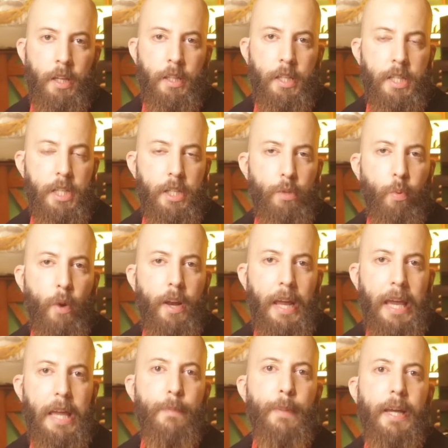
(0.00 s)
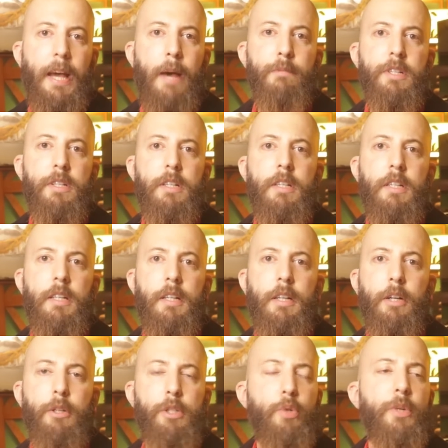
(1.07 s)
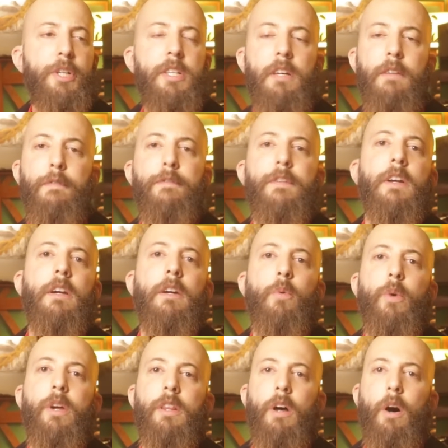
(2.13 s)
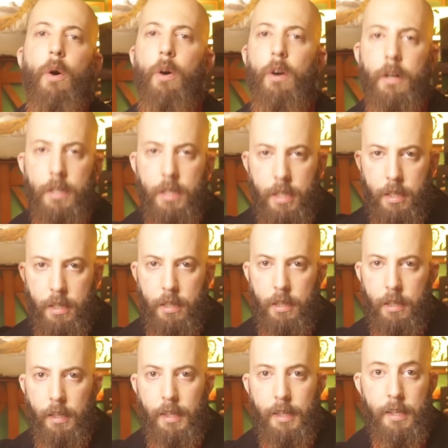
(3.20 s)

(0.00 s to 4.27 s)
This is when he becomes the characteristic figure with horns,